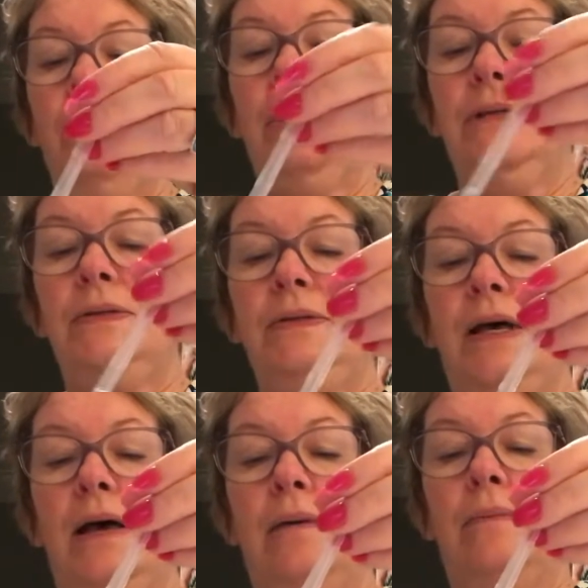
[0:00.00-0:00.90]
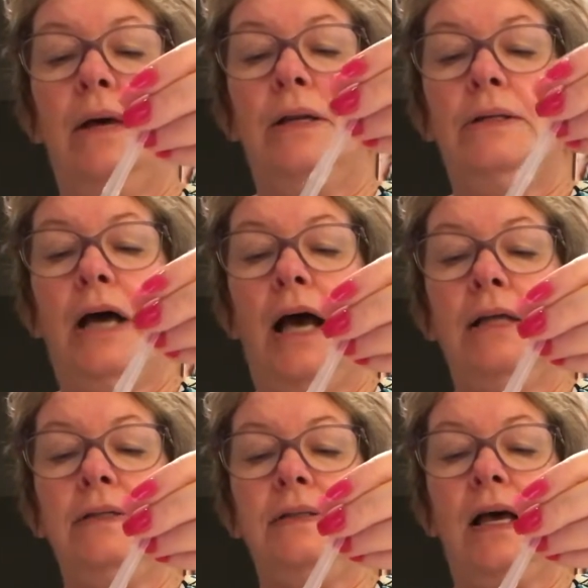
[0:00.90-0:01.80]
randomly put
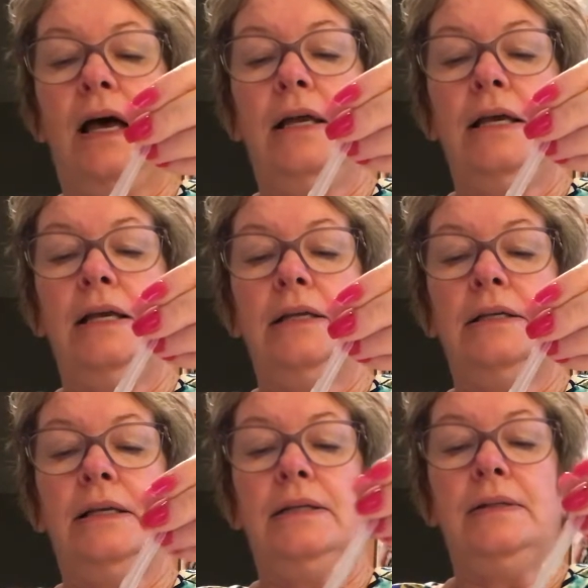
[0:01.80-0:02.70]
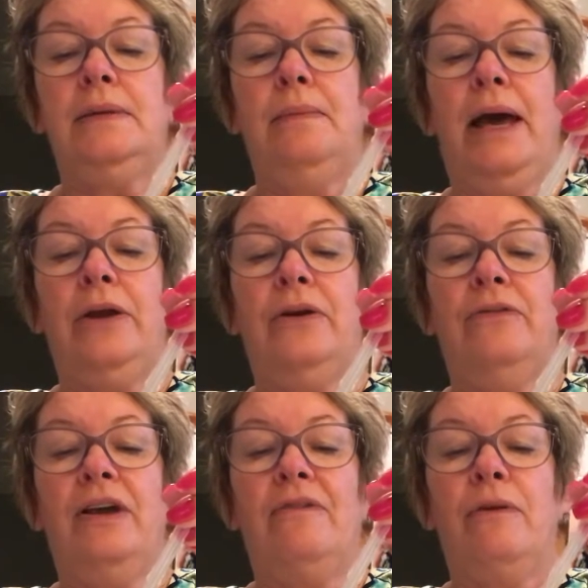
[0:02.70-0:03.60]
some dots on it.
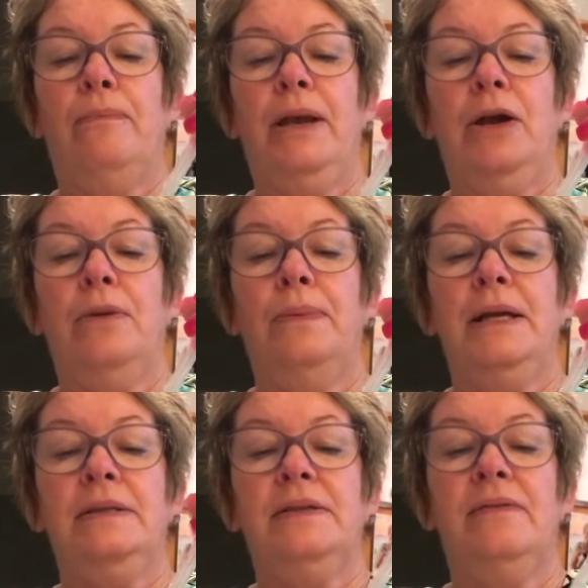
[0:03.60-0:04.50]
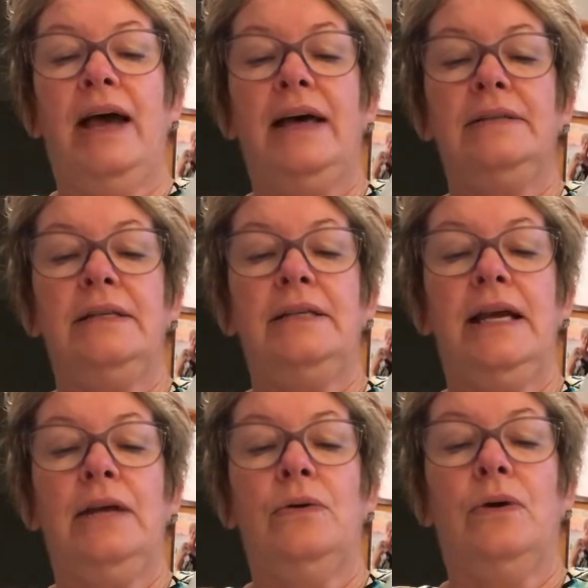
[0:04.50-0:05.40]
Doesn't matter if you have a bigger
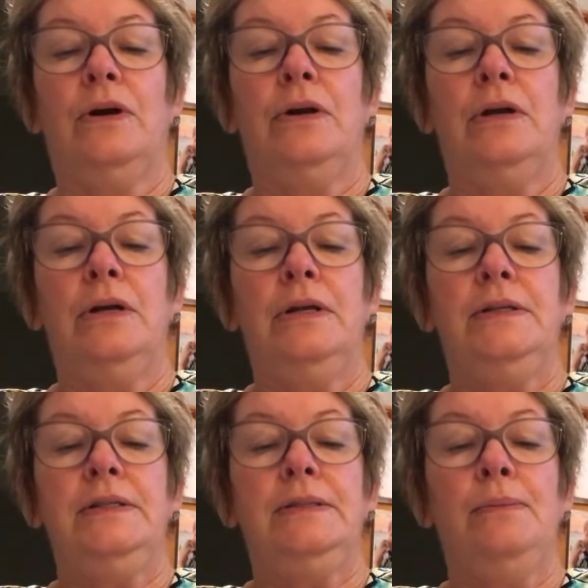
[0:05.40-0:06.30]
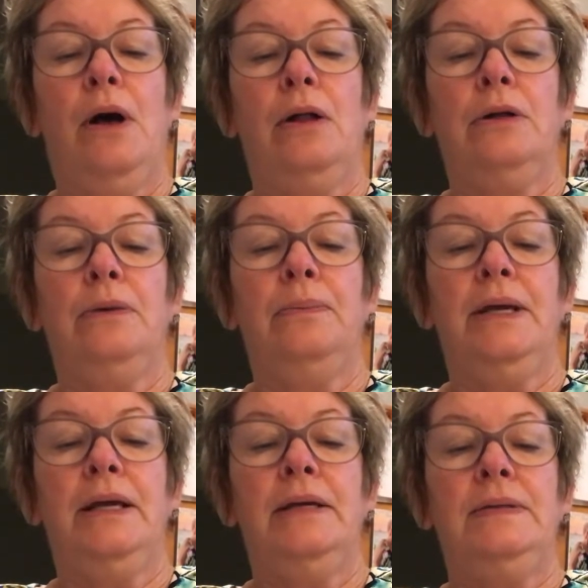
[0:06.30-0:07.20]
piece of acetate or
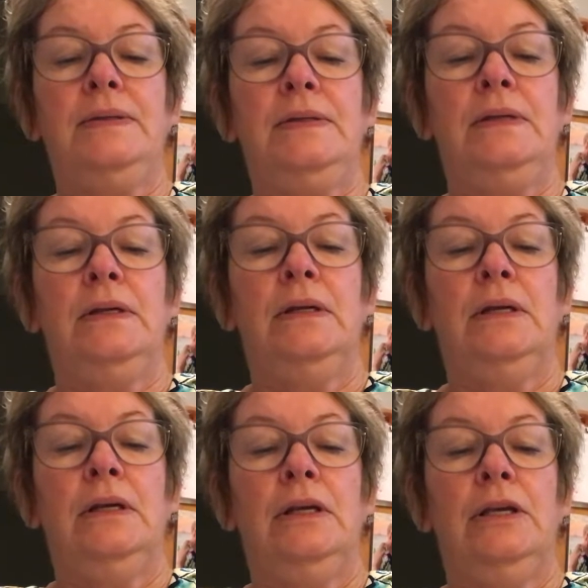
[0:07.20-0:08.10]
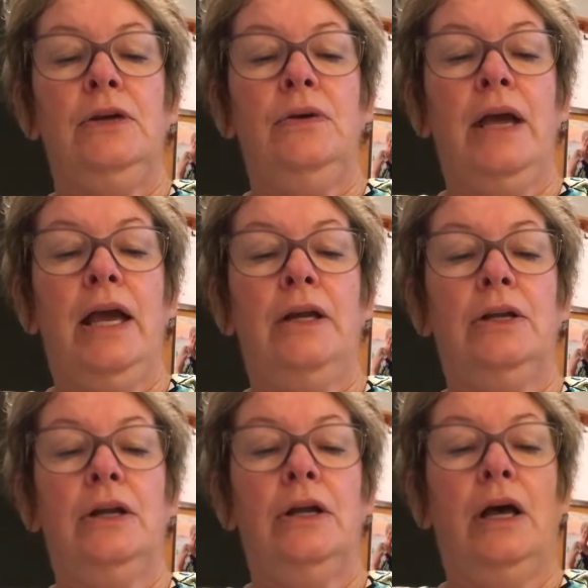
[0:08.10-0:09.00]
smaller piece.
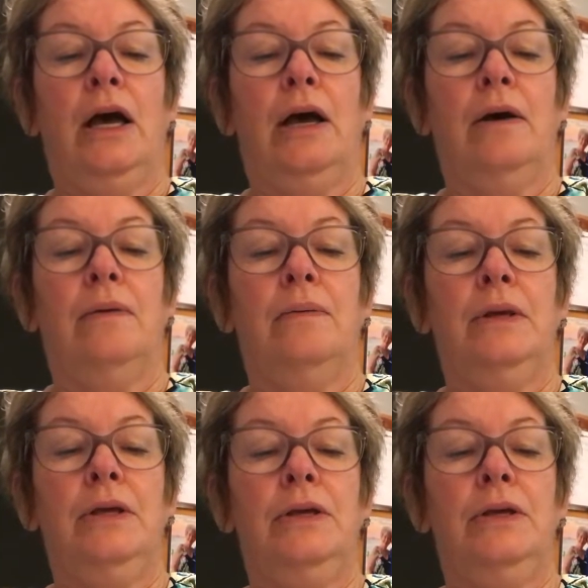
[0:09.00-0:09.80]
You can